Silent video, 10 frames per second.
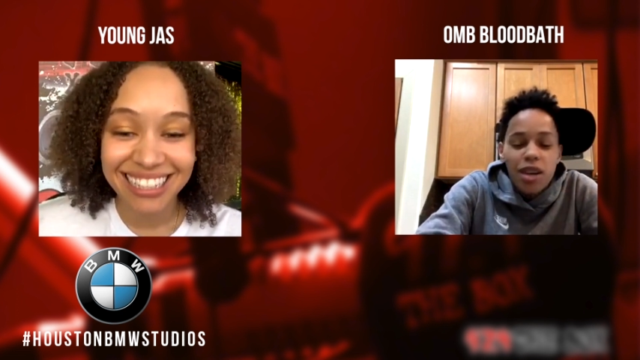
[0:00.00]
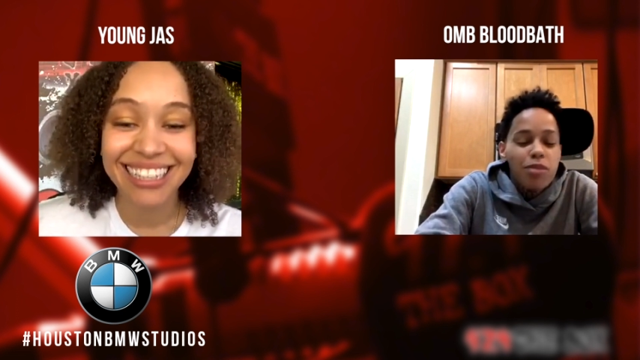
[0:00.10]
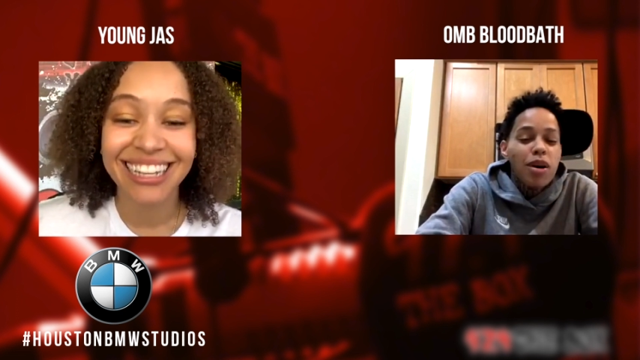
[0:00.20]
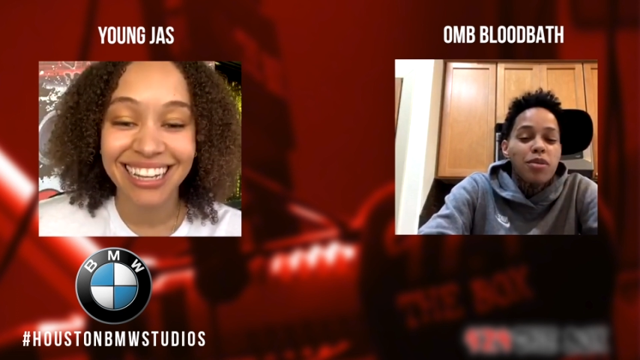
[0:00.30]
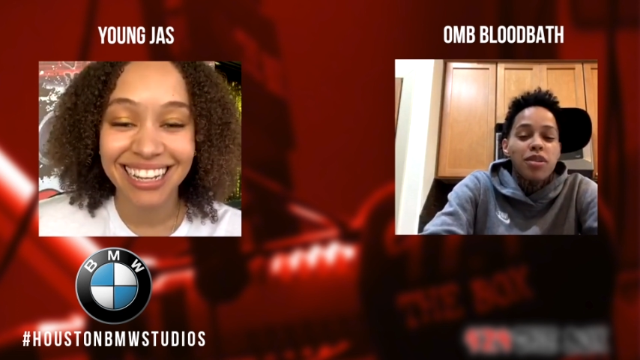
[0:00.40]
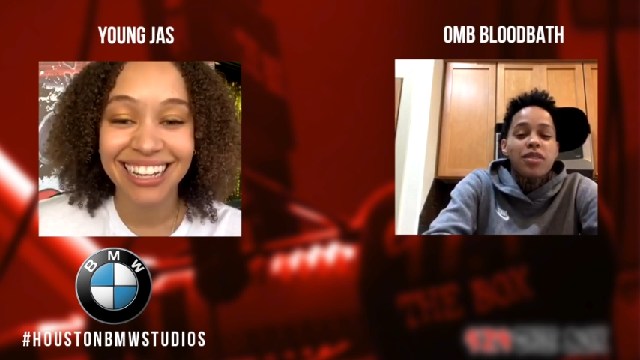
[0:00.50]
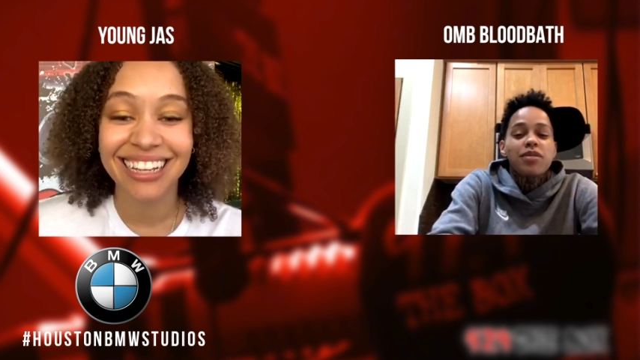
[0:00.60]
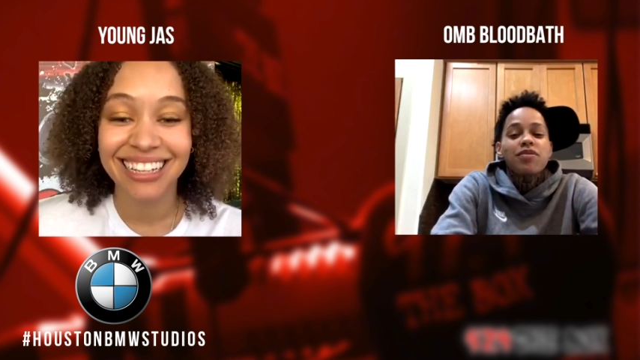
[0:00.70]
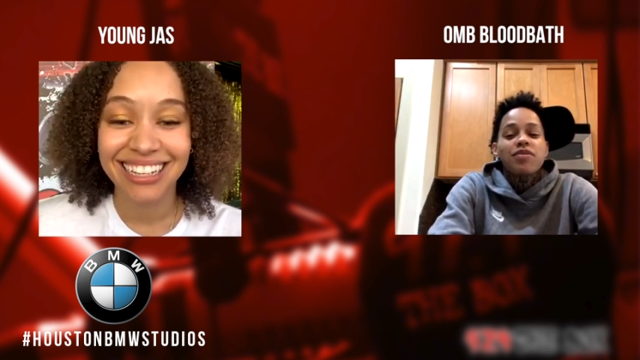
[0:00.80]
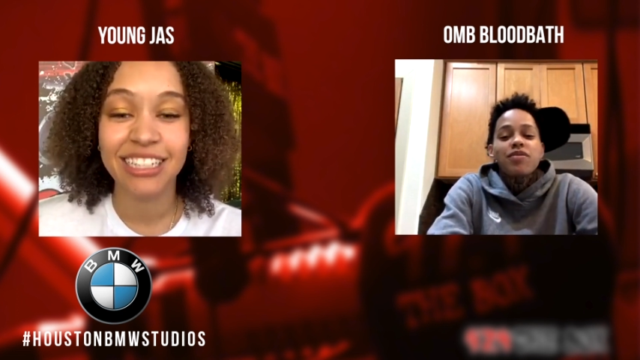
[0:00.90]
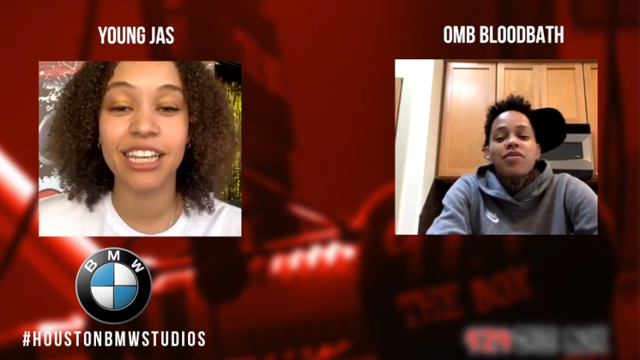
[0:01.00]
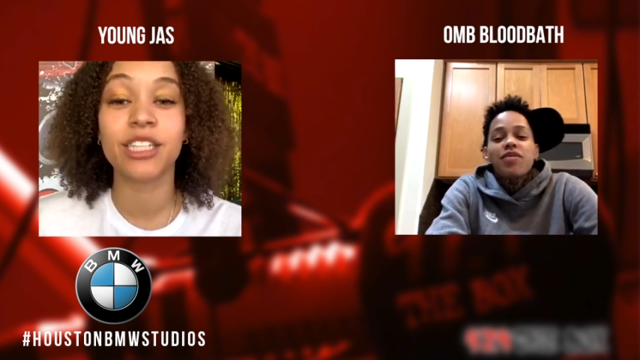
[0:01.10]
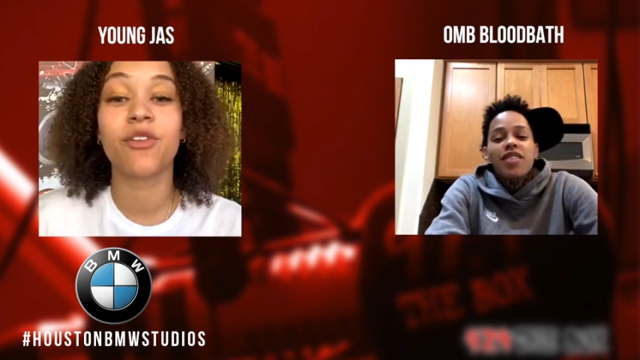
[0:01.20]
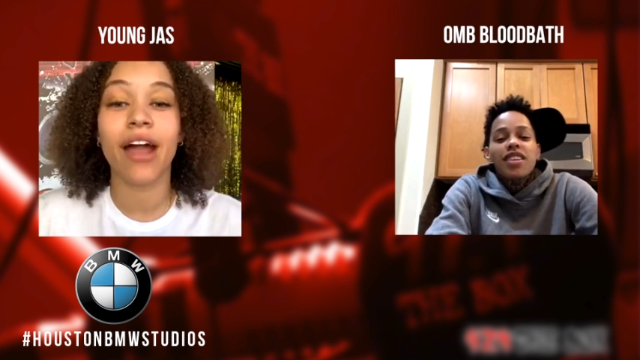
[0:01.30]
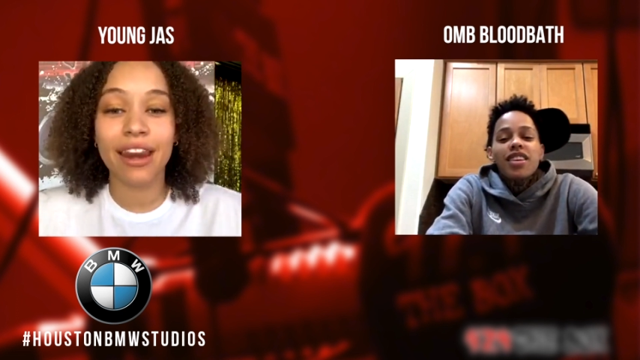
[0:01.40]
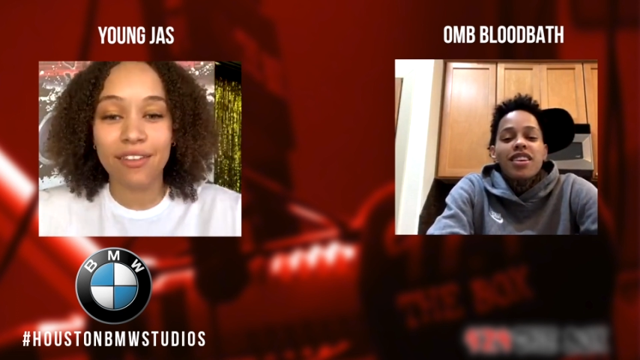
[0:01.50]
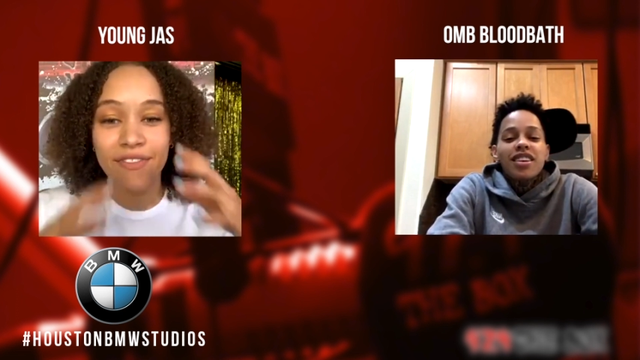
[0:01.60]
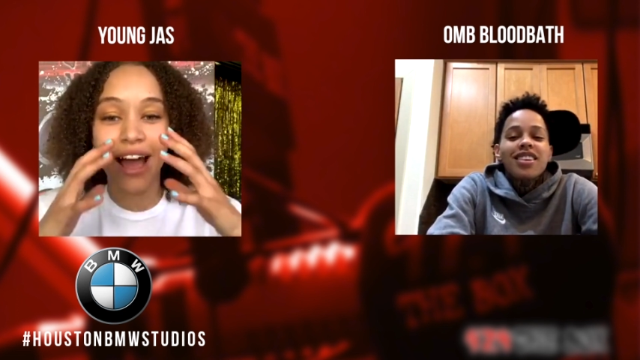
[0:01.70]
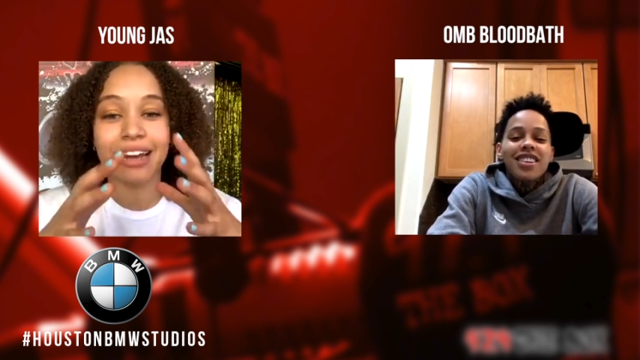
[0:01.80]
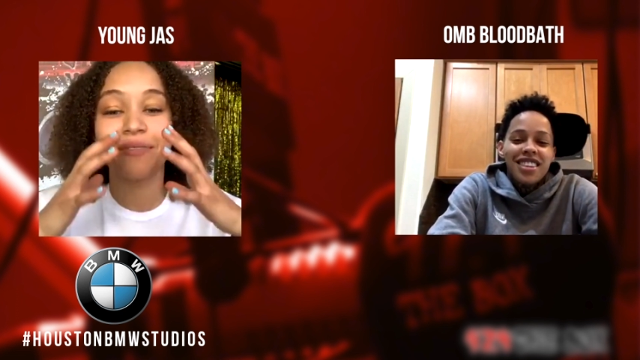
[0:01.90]
Speaker 1: on me. Does Granny
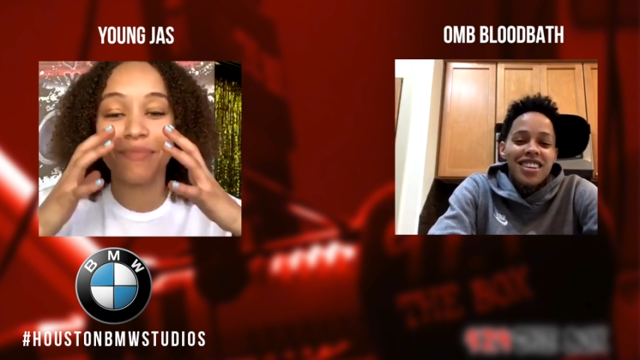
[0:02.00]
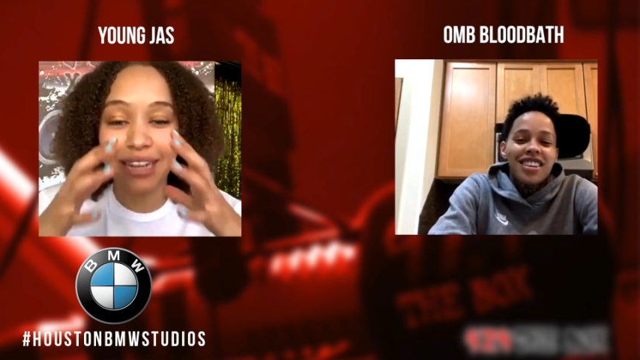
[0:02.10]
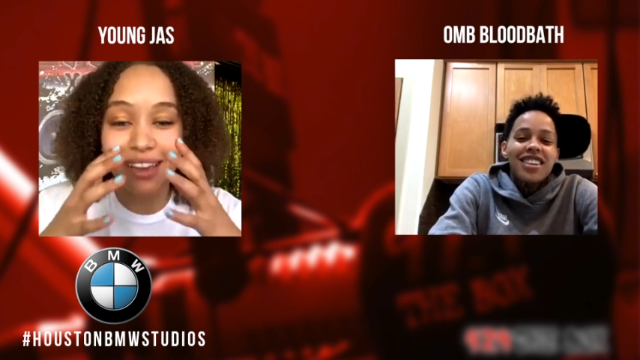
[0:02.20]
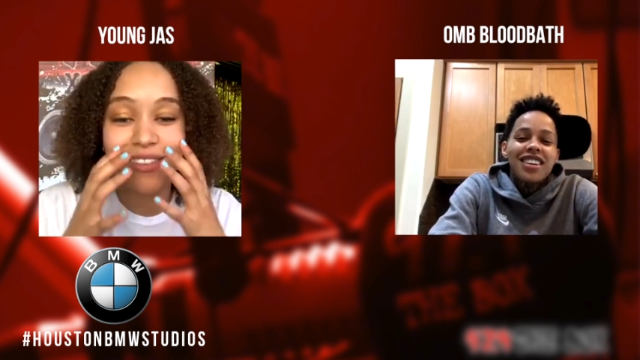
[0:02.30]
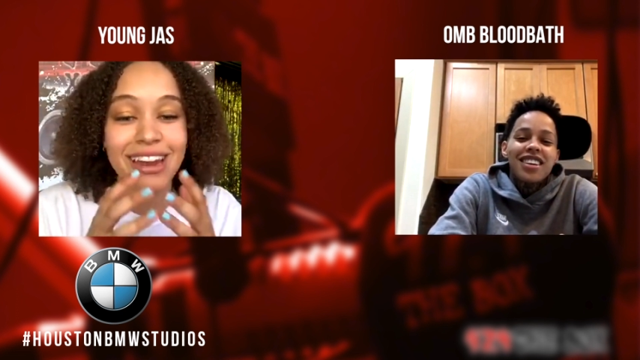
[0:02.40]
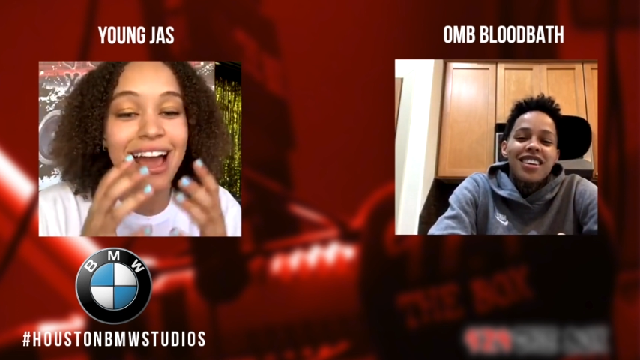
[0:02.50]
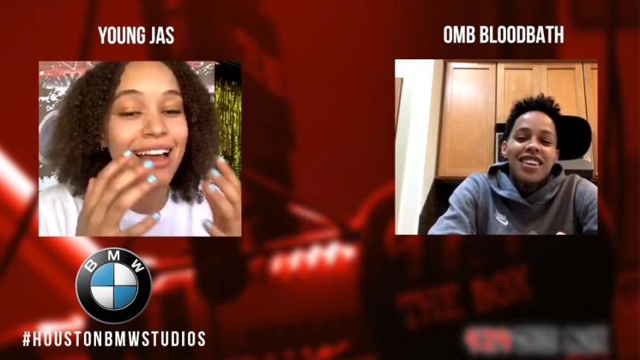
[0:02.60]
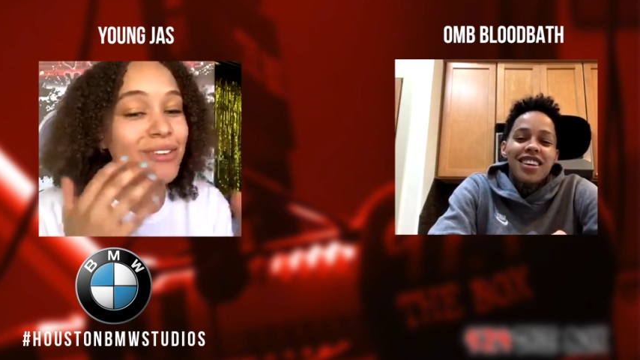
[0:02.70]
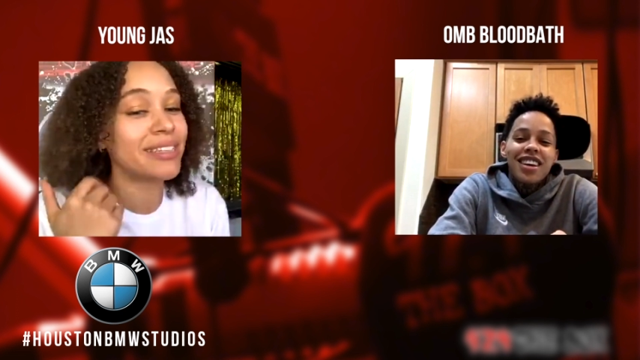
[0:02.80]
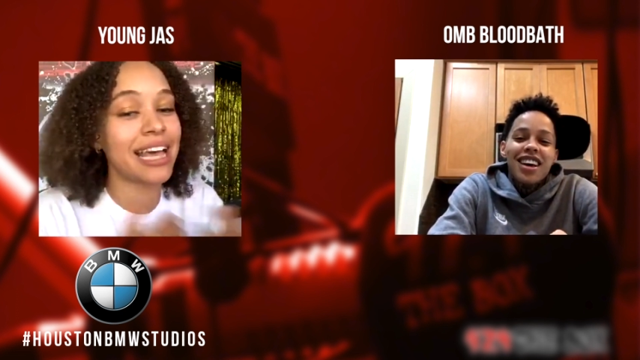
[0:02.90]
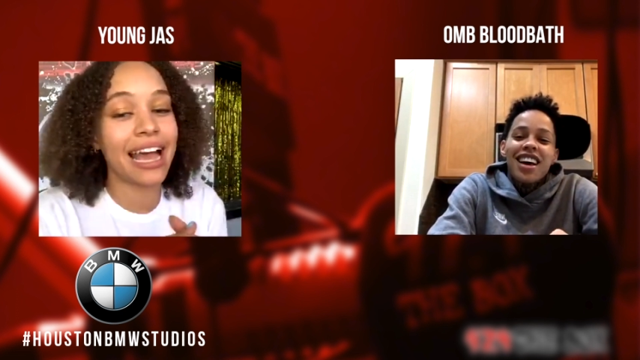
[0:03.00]
finally believe you now? You saying I